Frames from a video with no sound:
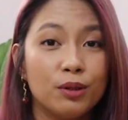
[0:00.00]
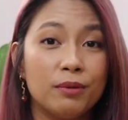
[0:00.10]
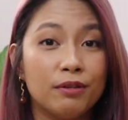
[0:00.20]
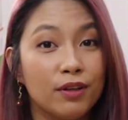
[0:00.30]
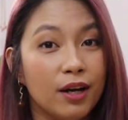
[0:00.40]
you'll
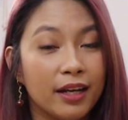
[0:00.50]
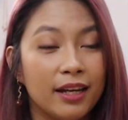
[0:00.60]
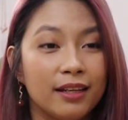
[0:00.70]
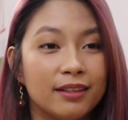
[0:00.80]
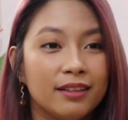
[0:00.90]
be
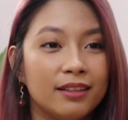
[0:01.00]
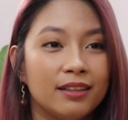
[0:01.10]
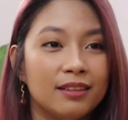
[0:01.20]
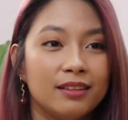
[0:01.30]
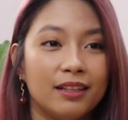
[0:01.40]
vlogging.
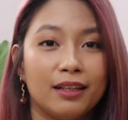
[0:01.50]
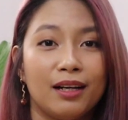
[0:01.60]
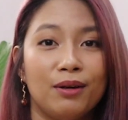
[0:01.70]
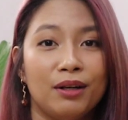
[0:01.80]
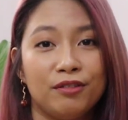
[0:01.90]
Like
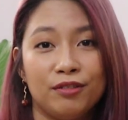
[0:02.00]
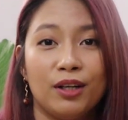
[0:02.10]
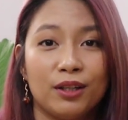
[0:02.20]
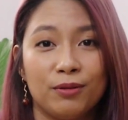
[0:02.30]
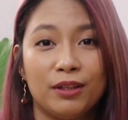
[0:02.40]
how I
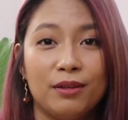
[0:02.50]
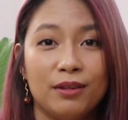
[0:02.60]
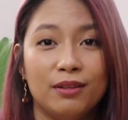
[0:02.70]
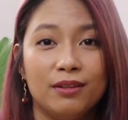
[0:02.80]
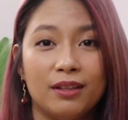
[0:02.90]
vlogged with
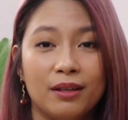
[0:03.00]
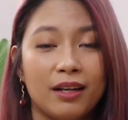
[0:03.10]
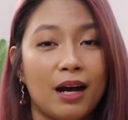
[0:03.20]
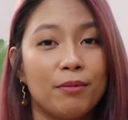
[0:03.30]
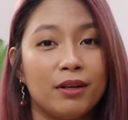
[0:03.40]

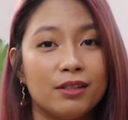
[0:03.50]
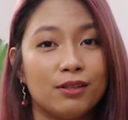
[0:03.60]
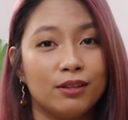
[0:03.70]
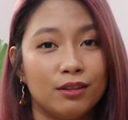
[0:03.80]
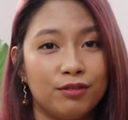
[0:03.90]
cameras
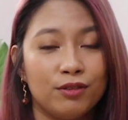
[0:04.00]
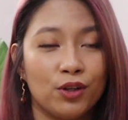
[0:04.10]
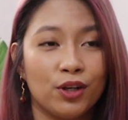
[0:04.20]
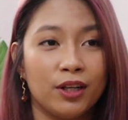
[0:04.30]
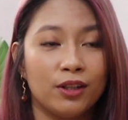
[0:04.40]
on the
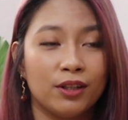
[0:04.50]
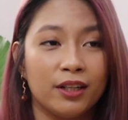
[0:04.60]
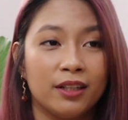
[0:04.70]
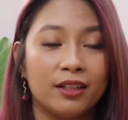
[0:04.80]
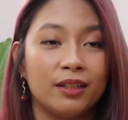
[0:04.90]
floor
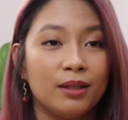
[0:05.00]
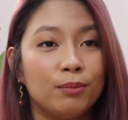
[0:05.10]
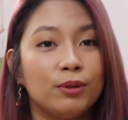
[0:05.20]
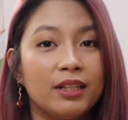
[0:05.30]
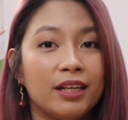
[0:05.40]
or
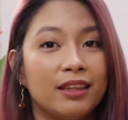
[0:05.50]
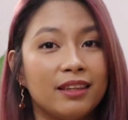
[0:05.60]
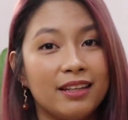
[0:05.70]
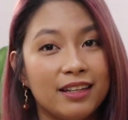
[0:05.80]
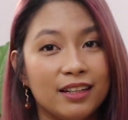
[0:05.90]
putting it
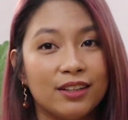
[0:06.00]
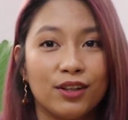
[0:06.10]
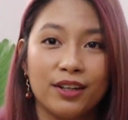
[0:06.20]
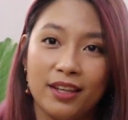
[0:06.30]
here or